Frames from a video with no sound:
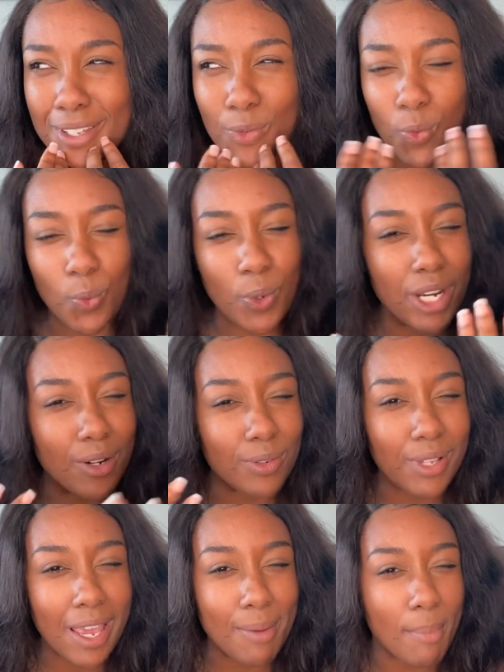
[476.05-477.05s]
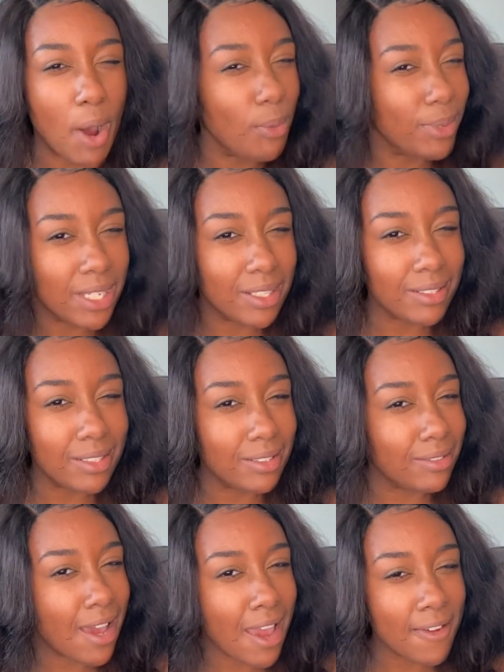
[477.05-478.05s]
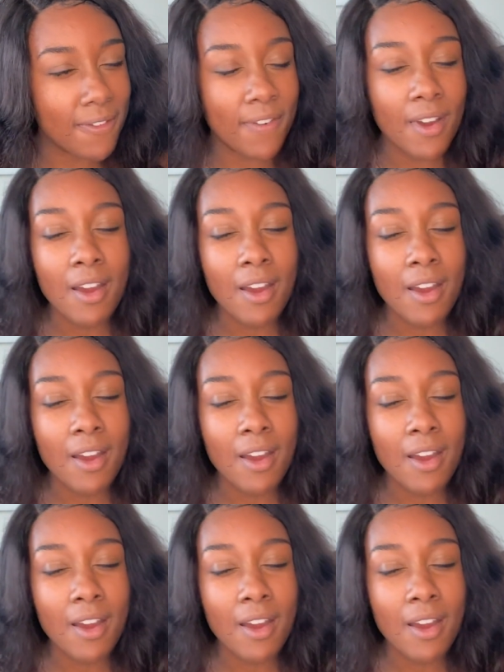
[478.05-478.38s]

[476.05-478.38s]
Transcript: moment in life.